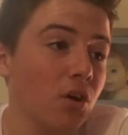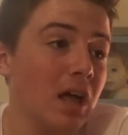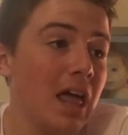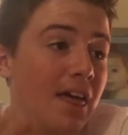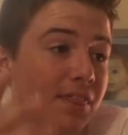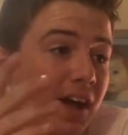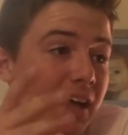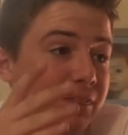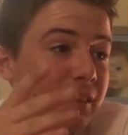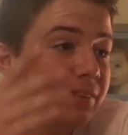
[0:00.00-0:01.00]
that I
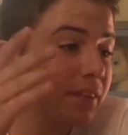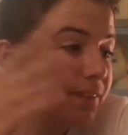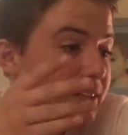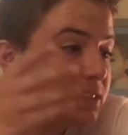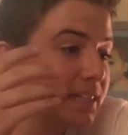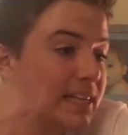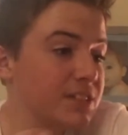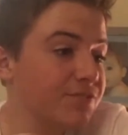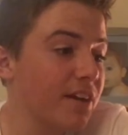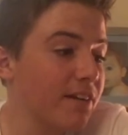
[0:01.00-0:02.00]
think that this is
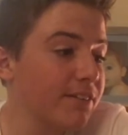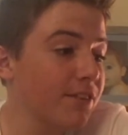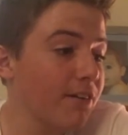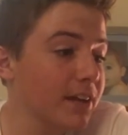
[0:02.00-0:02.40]
very, very good.